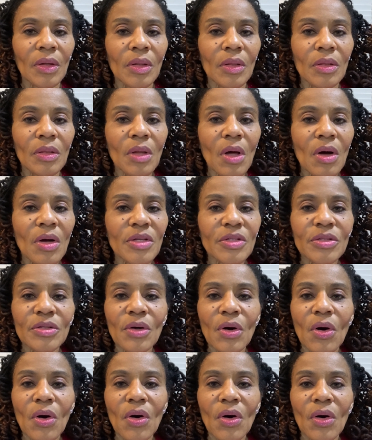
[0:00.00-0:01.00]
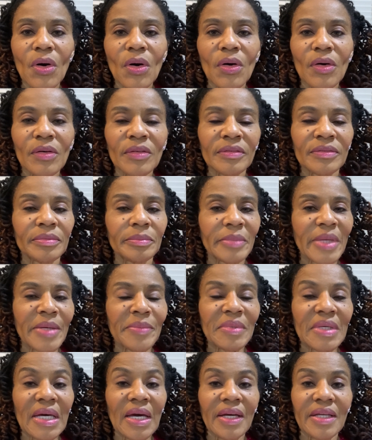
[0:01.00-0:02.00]
Loss of
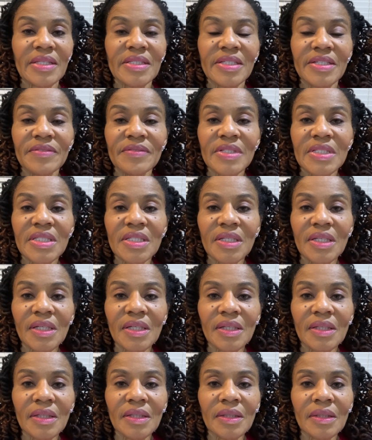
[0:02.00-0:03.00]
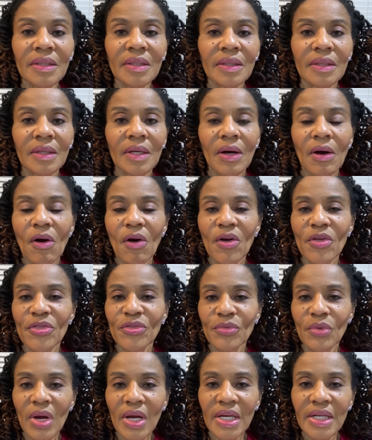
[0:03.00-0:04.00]
maybe activity,
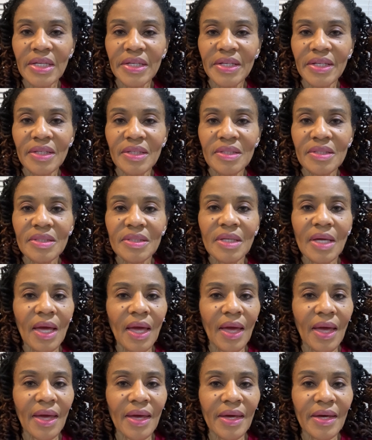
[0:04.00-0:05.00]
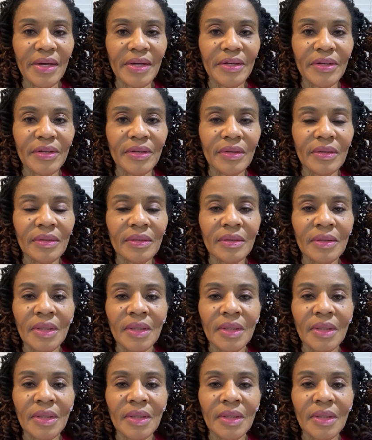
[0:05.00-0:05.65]
arthritis, hair,